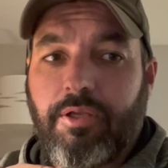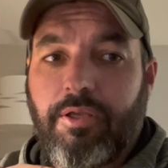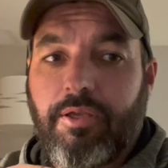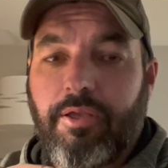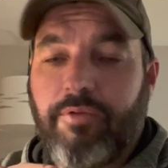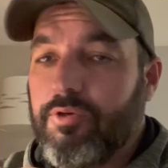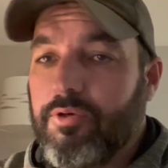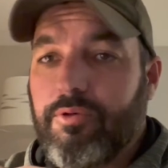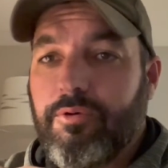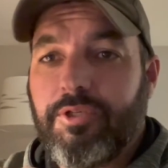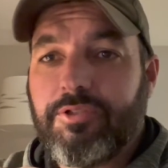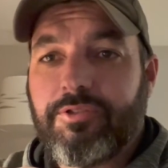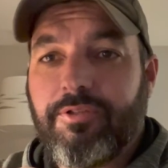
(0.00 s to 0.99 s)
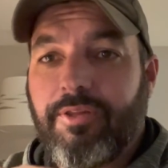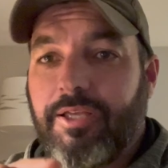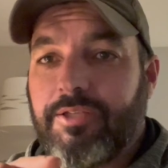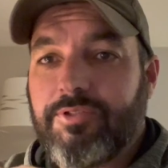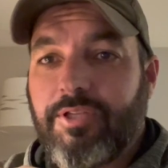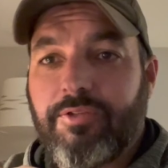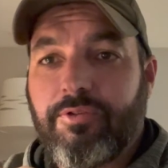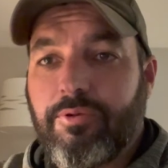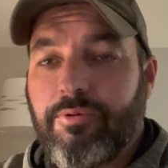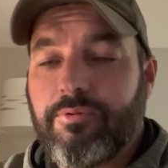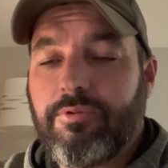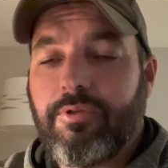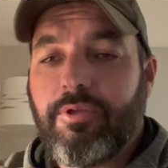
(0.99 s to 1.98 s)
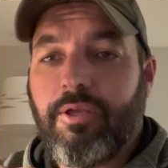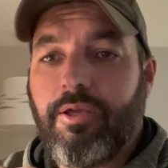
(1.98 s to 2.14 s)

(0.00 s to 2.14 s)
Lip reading: if you're interested in that, stay tuned.